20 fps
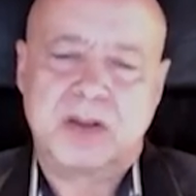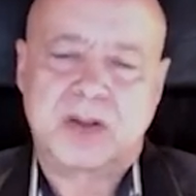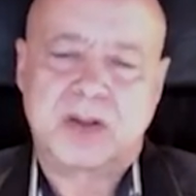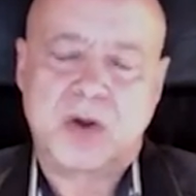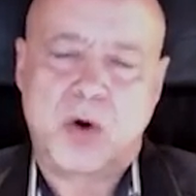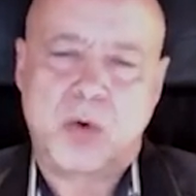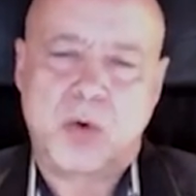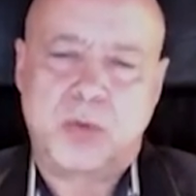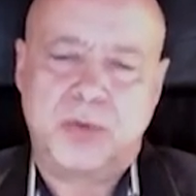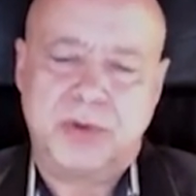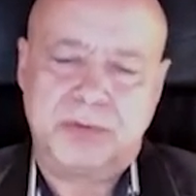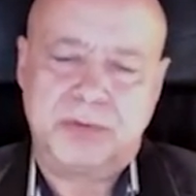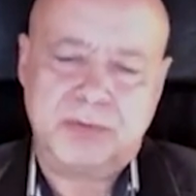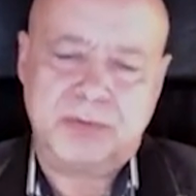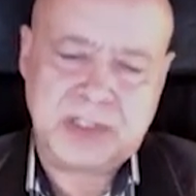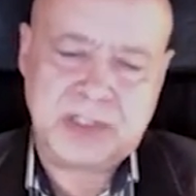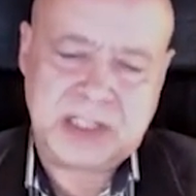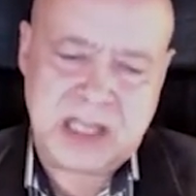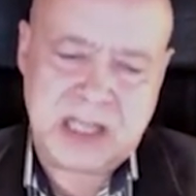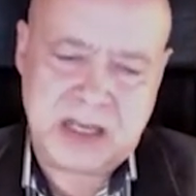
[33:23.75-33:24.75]
so
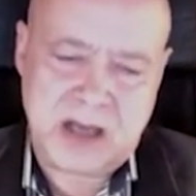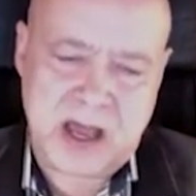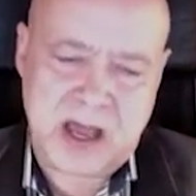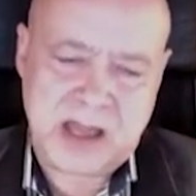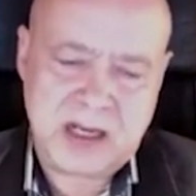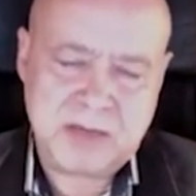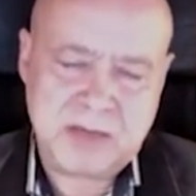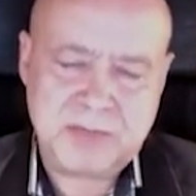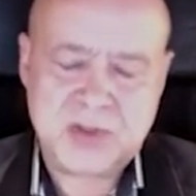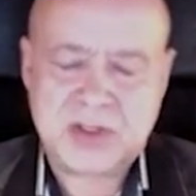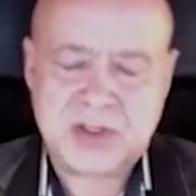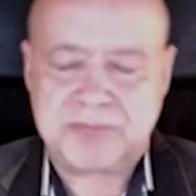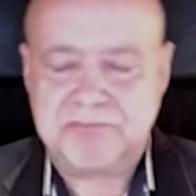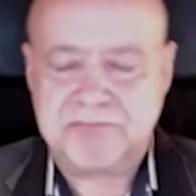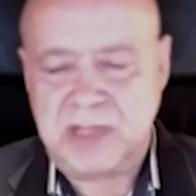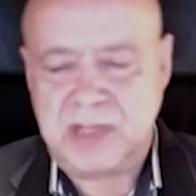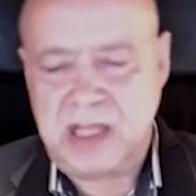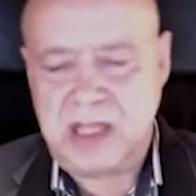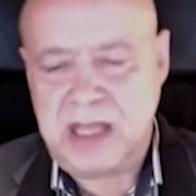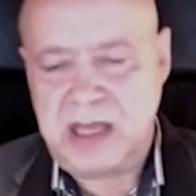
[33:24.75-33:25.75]
10
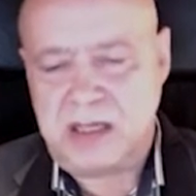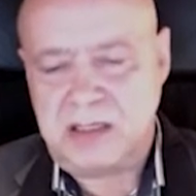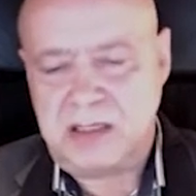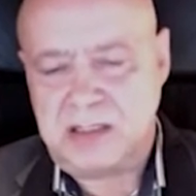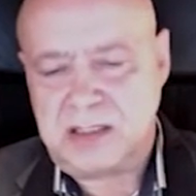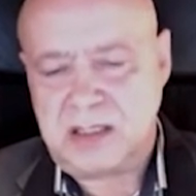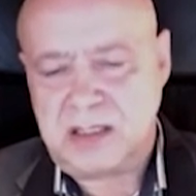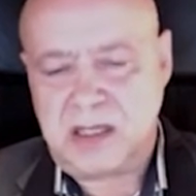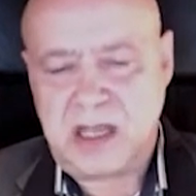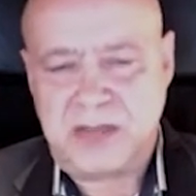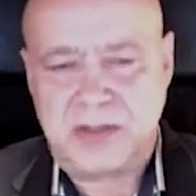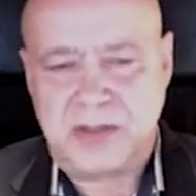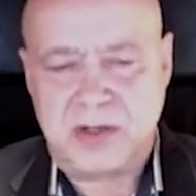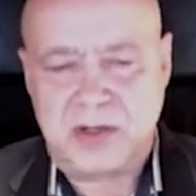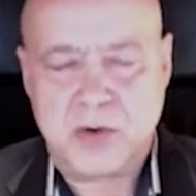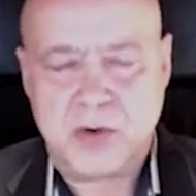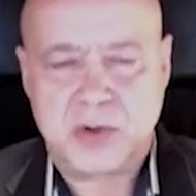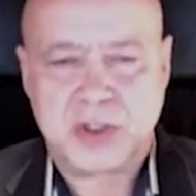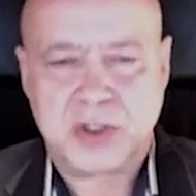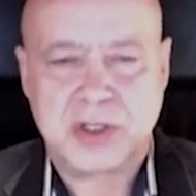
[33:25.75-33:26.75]
items, and the
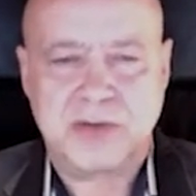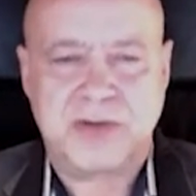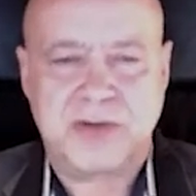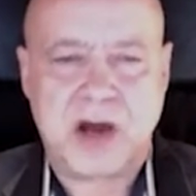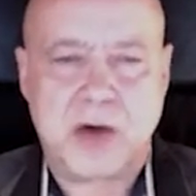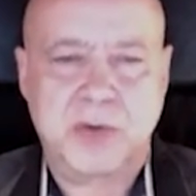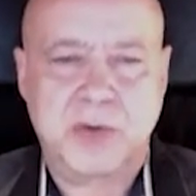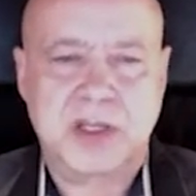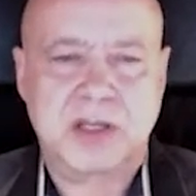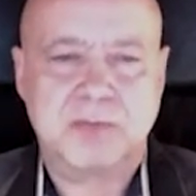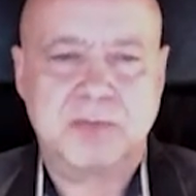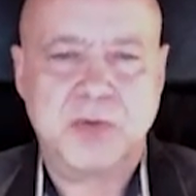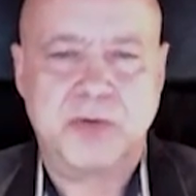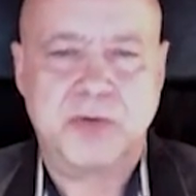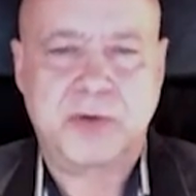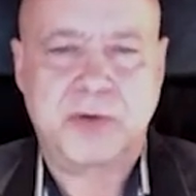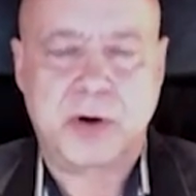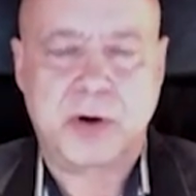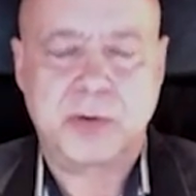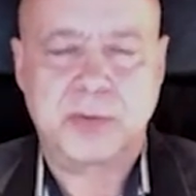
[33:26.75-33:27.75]
notion of how we can
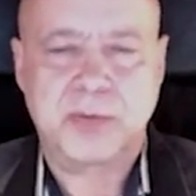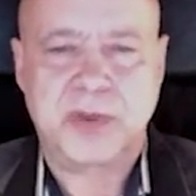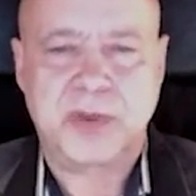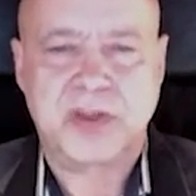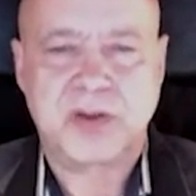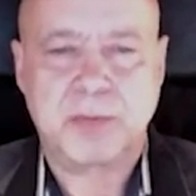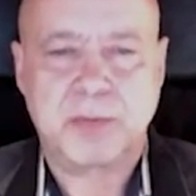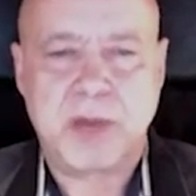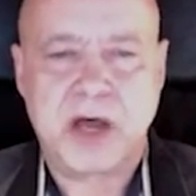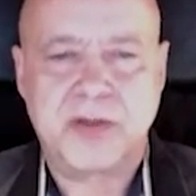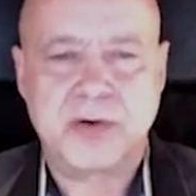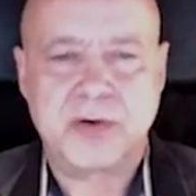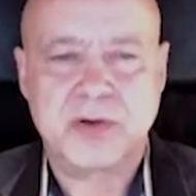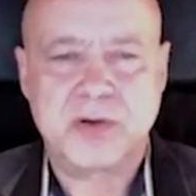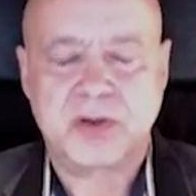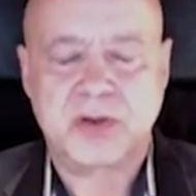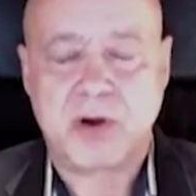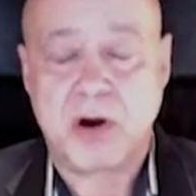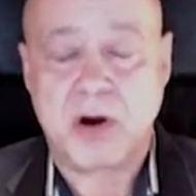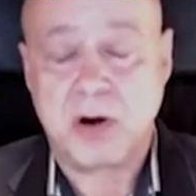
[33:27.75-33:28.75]
move forward with some
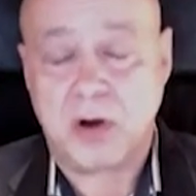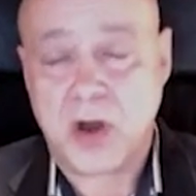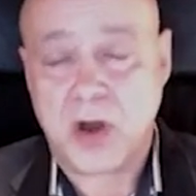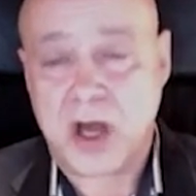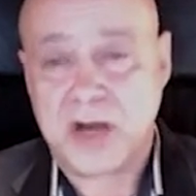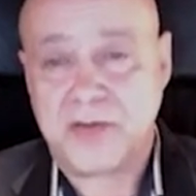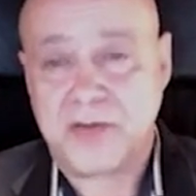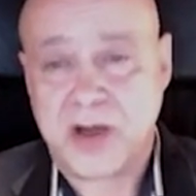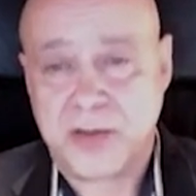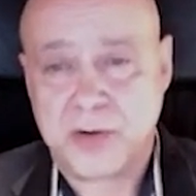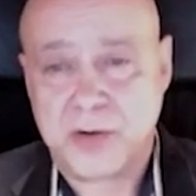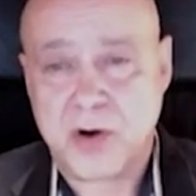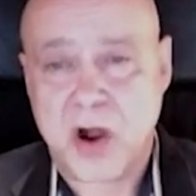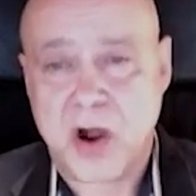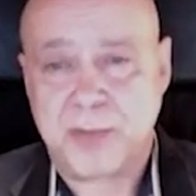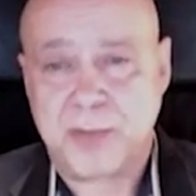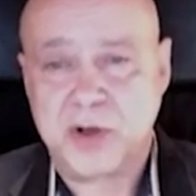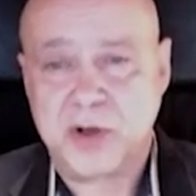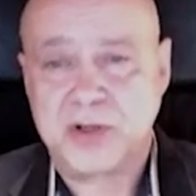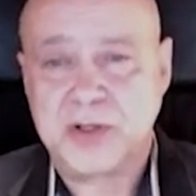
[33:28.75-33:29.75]
others. There are a lot of other
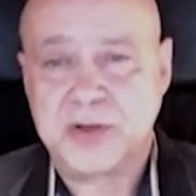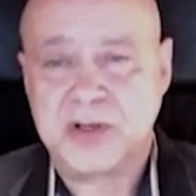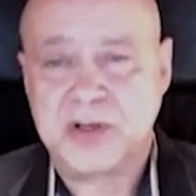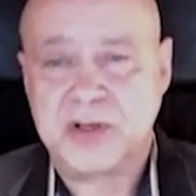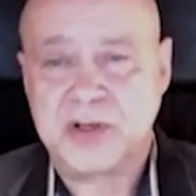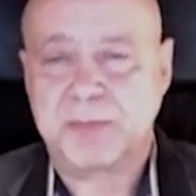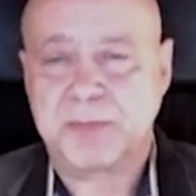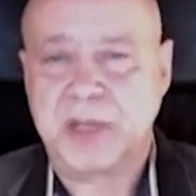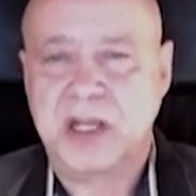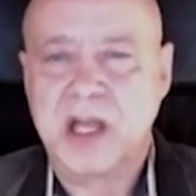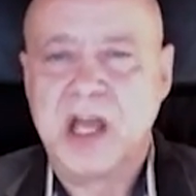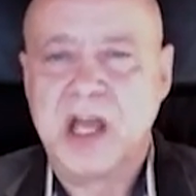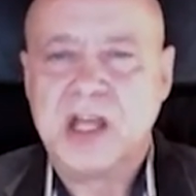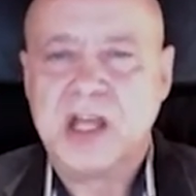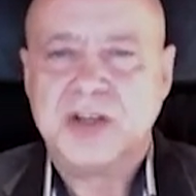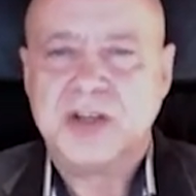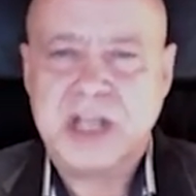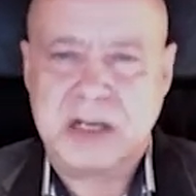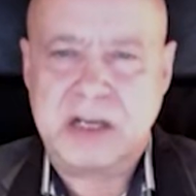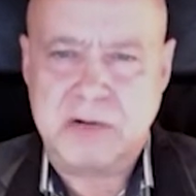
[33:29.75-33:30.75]
opportunities, but
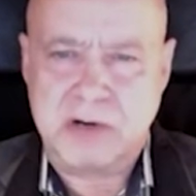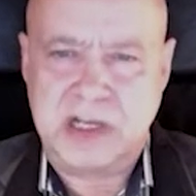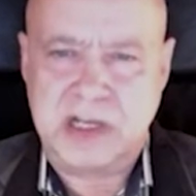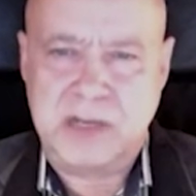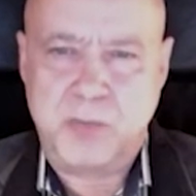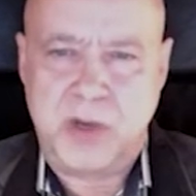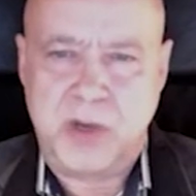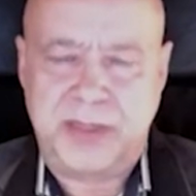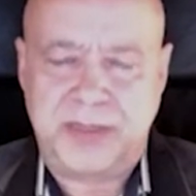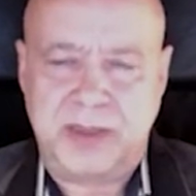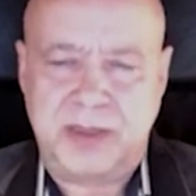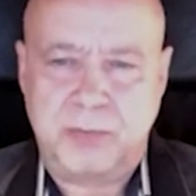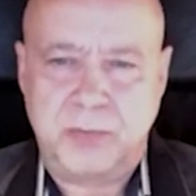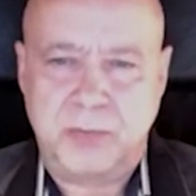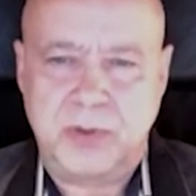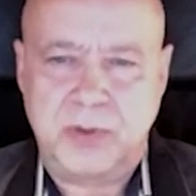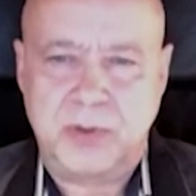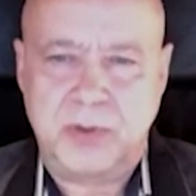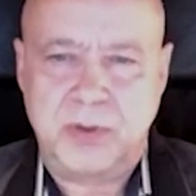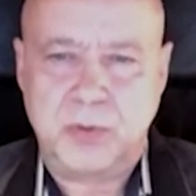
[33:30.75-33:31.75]
generally, what
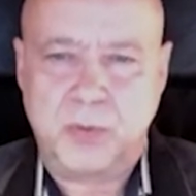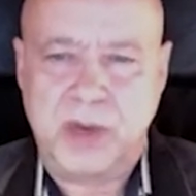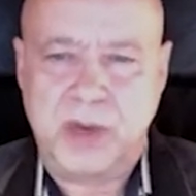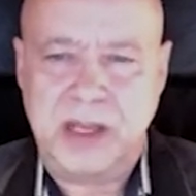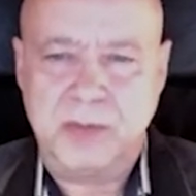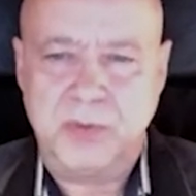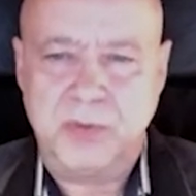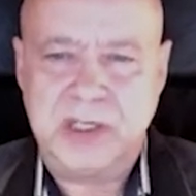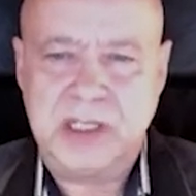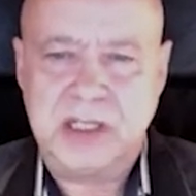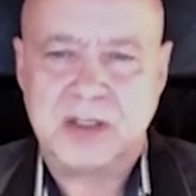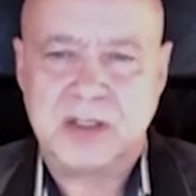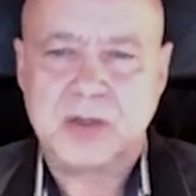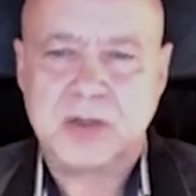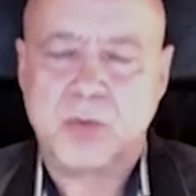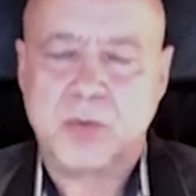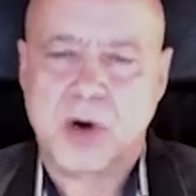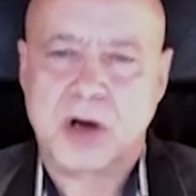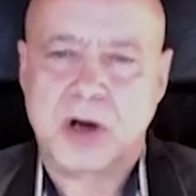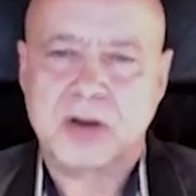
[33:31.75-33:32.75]
the way we need
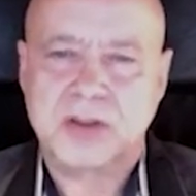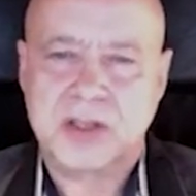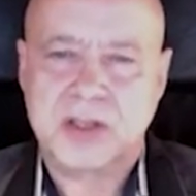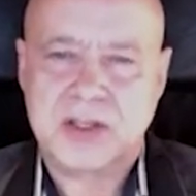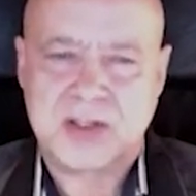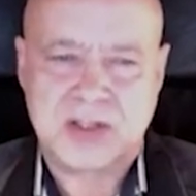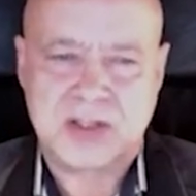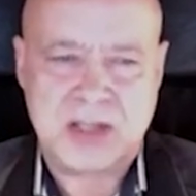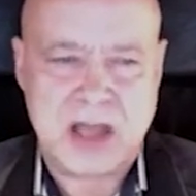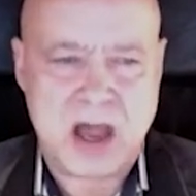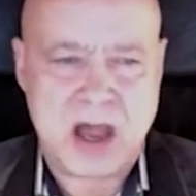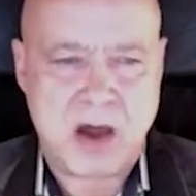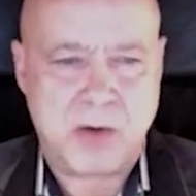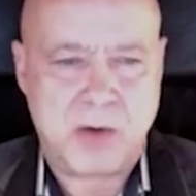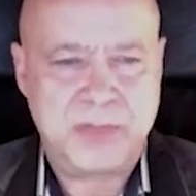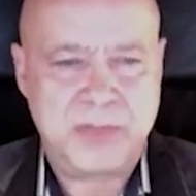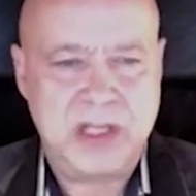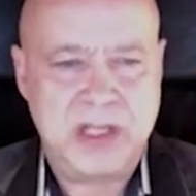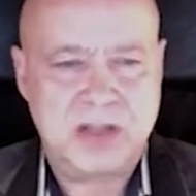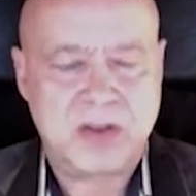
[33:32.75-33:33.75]
to work this
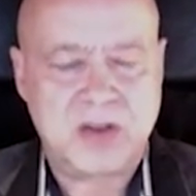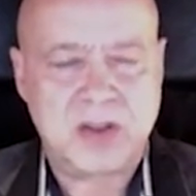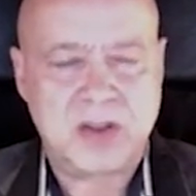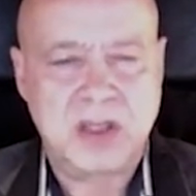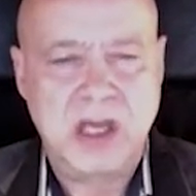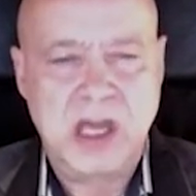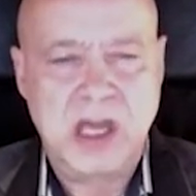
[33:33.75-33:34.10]
now, it